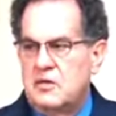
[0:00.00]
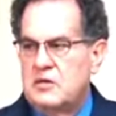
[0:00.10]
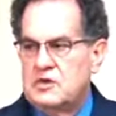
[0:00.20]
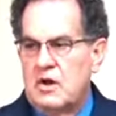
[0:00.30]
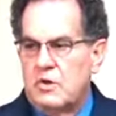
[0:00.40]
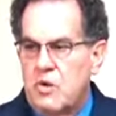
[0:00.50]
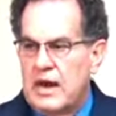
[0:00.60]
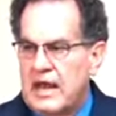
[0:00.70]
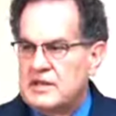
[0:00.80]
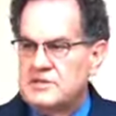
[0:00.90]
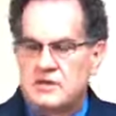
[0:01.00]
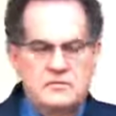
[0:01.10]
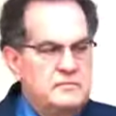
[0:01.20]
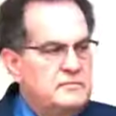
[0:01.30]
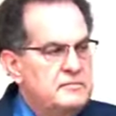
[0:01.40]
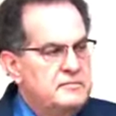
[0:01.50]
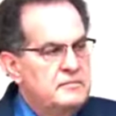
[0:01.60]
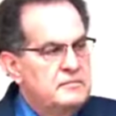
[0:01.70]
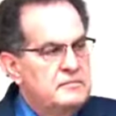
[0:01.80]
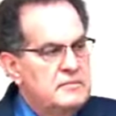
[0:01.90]
Well, there's only one answer
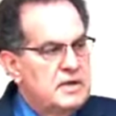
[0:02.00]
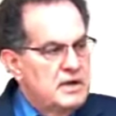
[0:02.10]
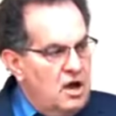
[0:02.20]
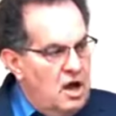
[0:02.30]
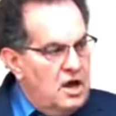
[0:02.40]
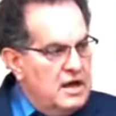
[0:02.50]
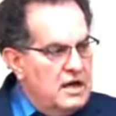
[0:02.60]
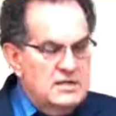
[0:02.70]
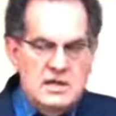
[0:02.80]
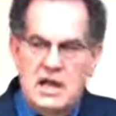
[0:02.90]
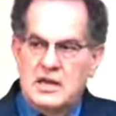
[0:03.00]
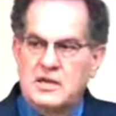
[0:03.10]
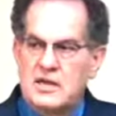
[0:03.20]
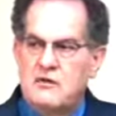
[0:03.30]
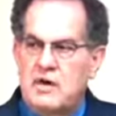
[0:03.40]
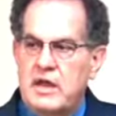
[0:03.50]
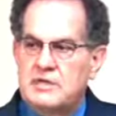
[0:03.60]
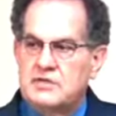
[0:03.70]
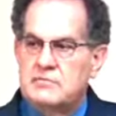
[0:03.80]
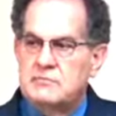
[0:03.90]
that God, in His electing
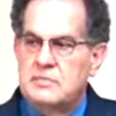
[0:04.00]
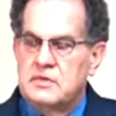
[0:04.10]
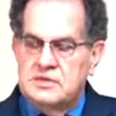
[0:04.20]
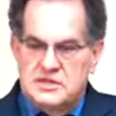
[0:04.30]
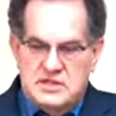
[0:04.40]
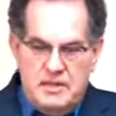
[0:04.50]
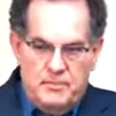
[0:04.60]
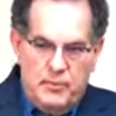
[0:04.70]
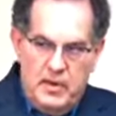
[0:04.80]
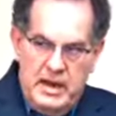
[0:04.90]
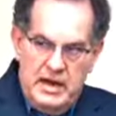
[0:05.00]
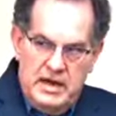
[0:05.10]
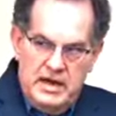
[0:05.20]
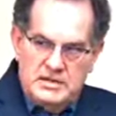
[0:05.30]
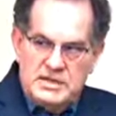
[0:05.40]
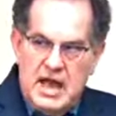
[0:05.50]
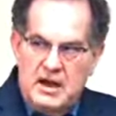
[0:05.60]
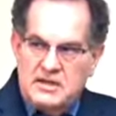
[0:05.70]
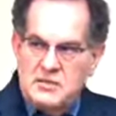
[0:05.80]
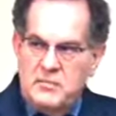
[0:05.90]
grace, separated us
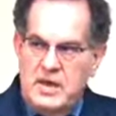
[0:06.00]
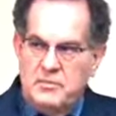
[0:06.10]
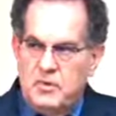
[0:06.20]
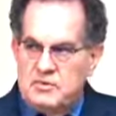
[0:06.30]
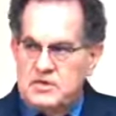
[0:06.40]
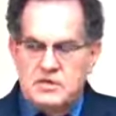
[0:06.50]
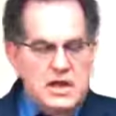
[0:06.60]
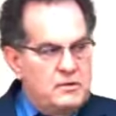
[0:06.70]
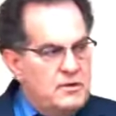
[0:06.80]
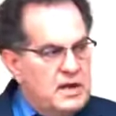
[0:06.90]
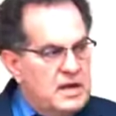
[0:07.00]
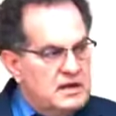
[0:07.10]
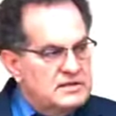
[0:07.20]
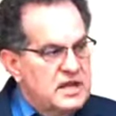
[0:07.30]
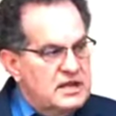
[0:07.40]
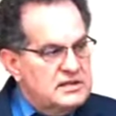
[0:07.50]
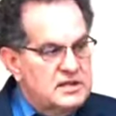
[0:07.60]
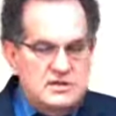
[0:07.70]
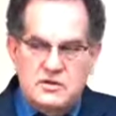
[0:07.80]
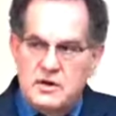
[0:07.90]
out as a people, just like we read in
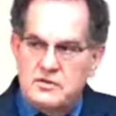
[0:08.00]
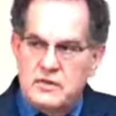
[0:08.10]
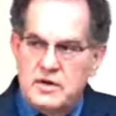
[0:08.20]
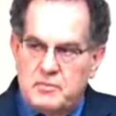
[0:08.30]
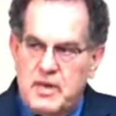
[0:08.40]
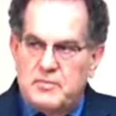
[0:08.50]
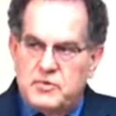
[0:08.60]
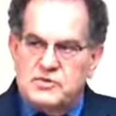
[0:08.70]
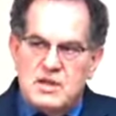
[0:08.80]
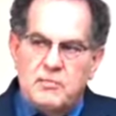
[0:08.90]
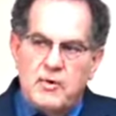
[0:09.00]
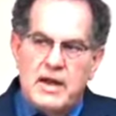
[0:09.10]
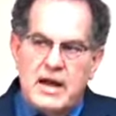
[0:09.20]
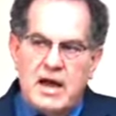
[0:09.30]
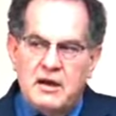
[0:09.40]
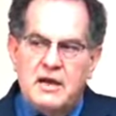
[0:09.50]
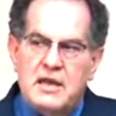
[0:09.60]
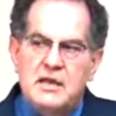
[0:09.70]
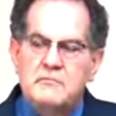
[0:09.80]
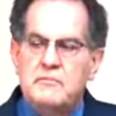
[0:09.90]
Exodus 33. People separated out
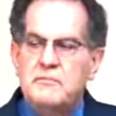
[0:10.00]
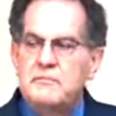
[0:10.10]
unto him.